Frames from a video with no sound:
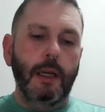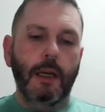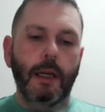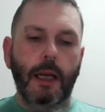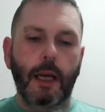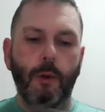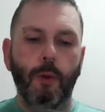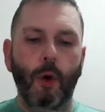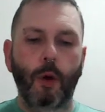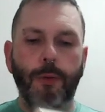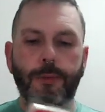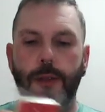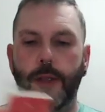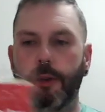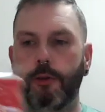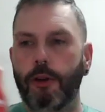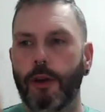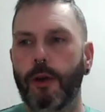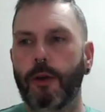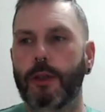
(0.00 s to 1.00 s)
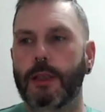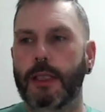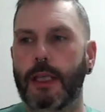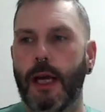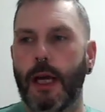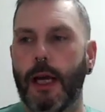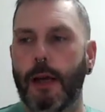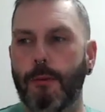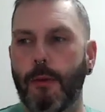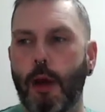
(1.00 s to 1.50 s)
I warmed through
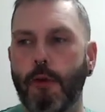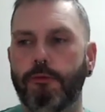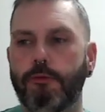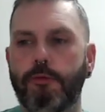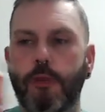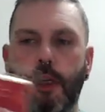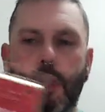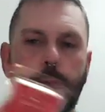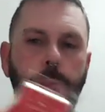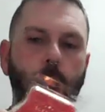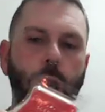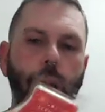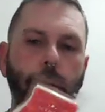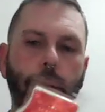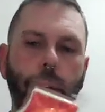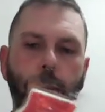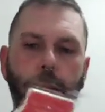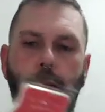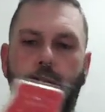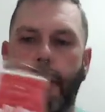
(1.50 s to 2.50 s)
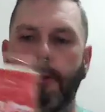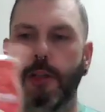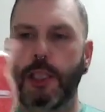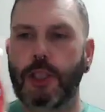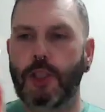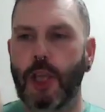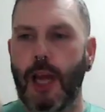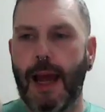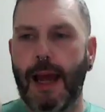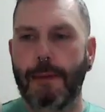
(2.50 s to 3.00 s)
some rhubarb berry
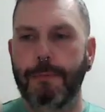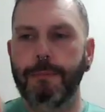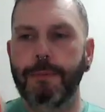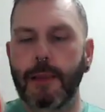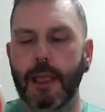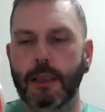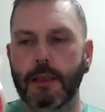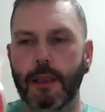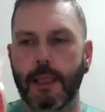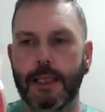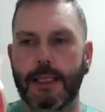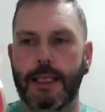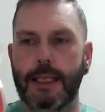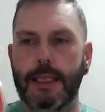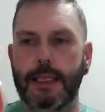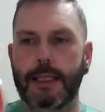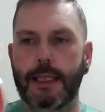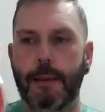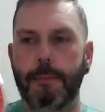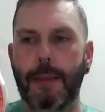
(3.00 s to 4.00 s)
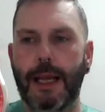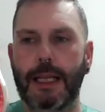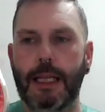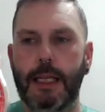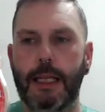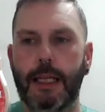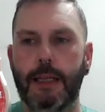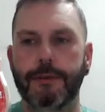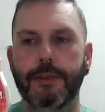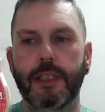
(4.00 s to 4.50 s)
jam. So this is a
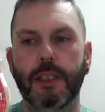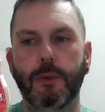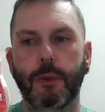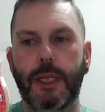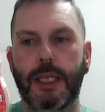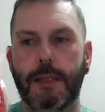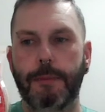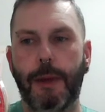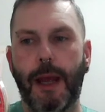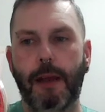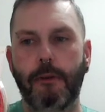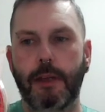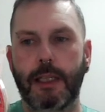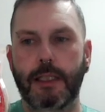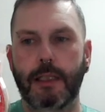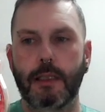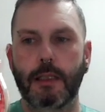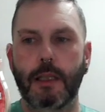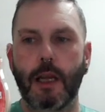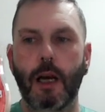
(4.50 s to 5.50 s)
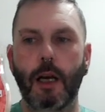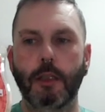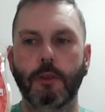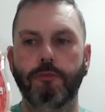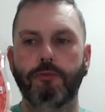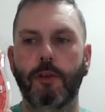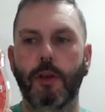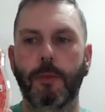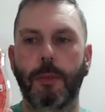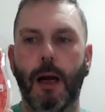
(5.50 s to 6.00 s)
medley of sweet berries and tart
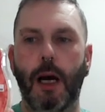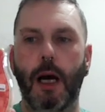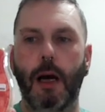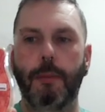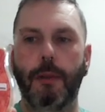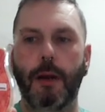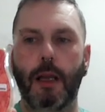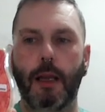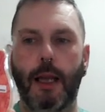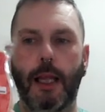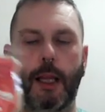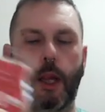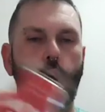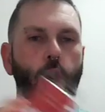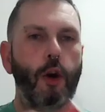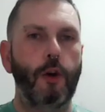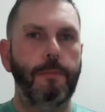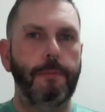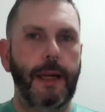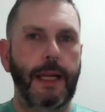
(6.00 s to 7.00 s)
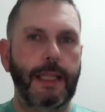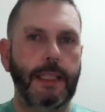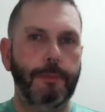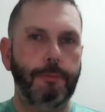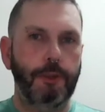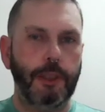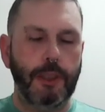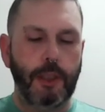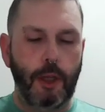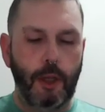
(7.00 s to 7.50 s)
rhubarb like homemade
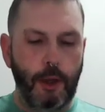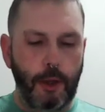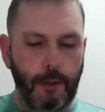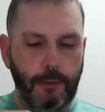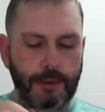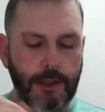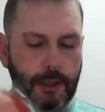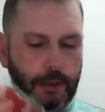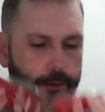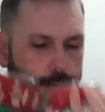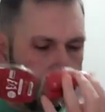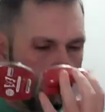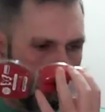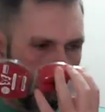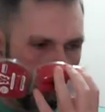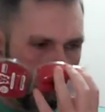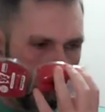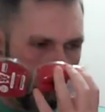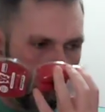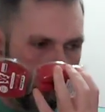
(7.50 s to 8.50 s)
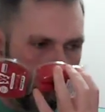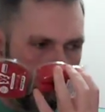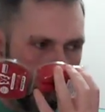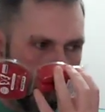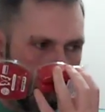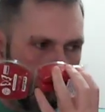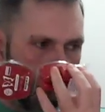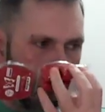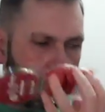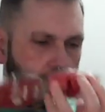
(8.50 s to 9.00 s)
preserves.
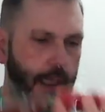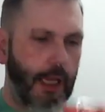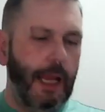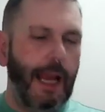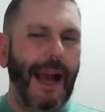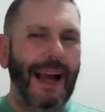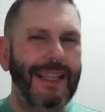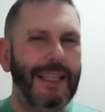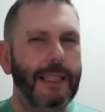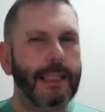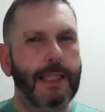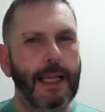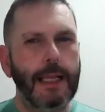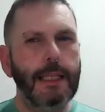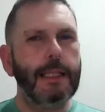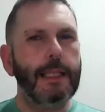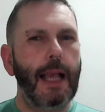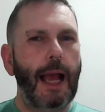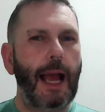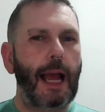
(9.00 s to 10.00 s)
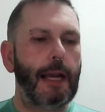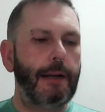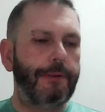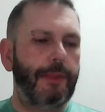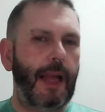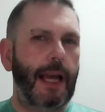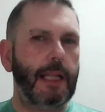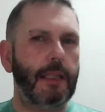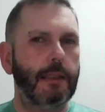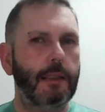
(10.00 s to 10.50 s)
And it does have
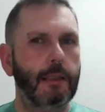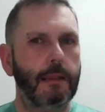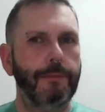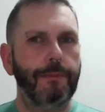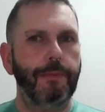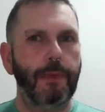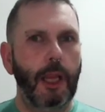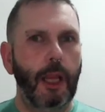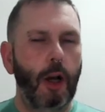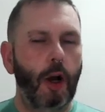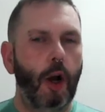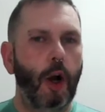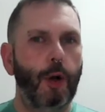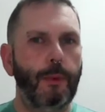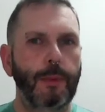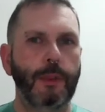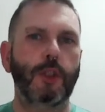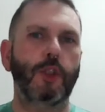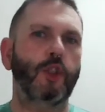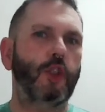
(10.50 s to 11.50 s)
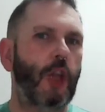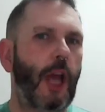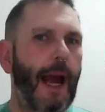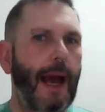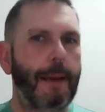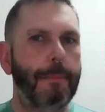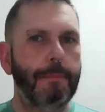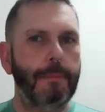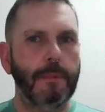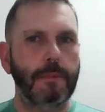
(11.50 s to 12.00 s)
that almost
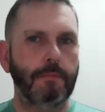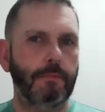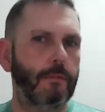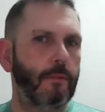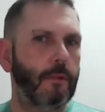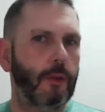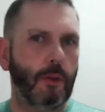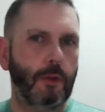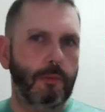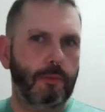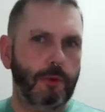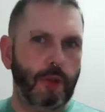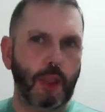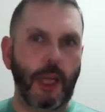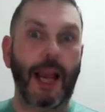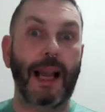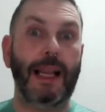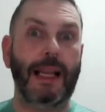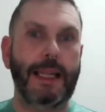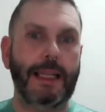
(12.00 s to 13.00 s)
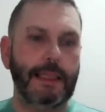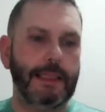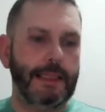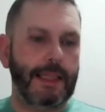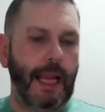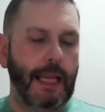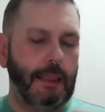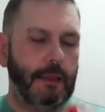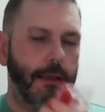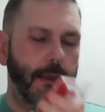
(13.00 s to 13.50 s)
jam or jelly
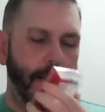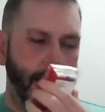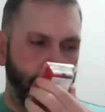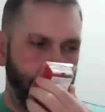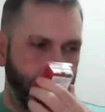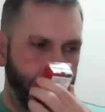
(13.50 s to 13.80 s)
scent,